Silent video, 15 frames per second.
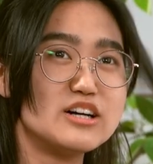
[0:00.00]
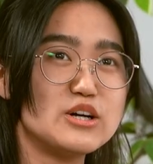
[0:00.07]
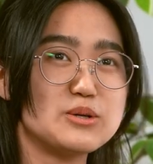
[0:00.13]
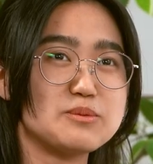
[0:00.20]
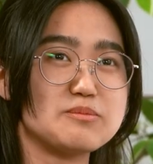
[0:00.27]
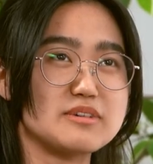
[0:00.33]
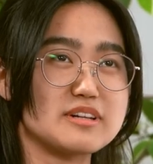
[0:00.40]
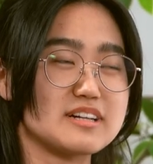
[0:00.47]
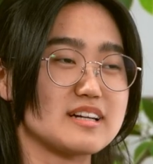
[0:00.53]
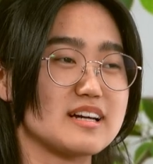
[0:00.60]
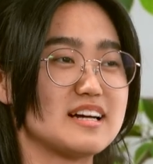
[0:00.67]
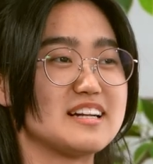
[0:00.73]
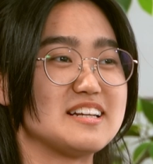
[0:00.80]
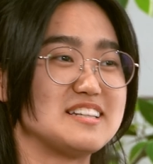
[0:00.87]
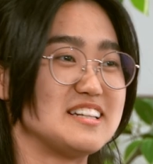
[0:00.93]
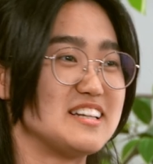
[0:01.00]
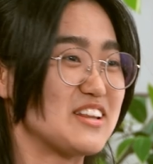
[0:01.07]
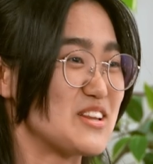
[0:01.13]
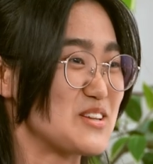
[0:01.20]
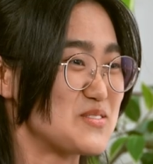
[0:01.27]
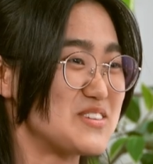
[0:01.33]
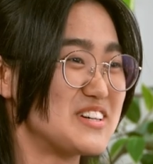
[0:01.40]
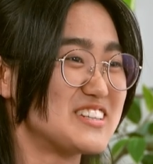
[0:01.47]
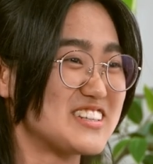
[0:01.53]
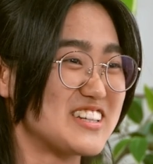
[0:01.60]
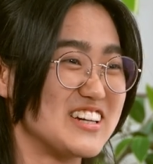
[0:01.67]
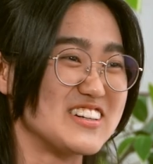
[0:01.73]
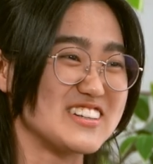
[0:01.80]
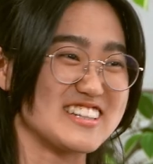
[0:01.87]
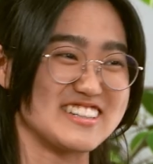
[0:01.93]
I kind of need them
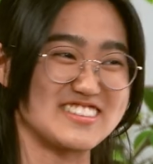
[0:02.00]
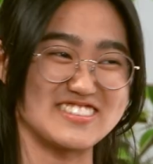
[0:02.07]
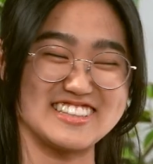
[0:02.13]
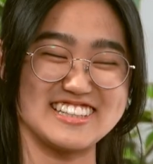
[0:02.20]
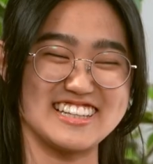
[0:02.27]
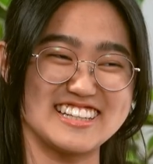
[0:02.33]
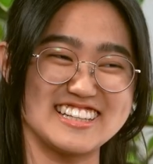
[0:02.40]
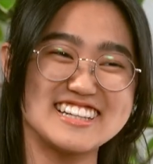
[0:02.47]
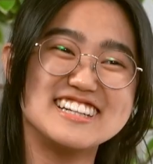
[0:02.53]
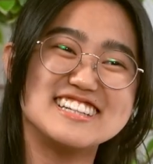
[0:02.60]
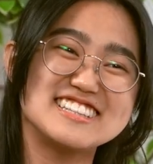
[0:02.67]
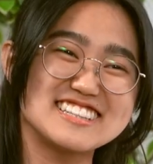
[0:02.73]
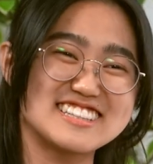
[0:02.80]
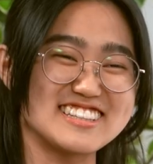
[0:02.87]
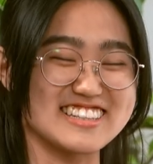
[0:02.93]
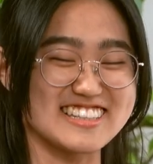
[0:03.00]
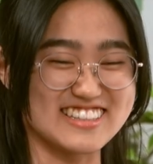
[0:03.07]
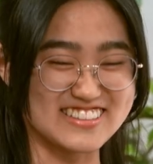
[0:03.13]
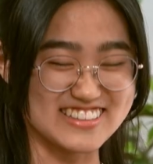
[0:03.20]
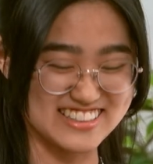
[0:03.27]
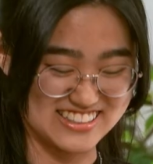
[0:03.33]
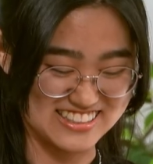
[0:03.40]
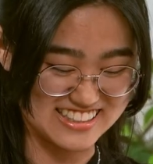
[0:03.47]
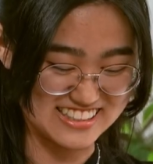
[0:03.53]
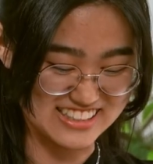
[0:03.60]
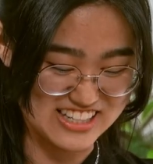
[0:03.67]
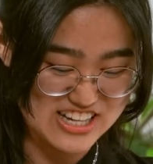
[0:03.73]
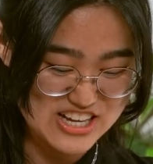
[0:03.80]
so can really so can really change it.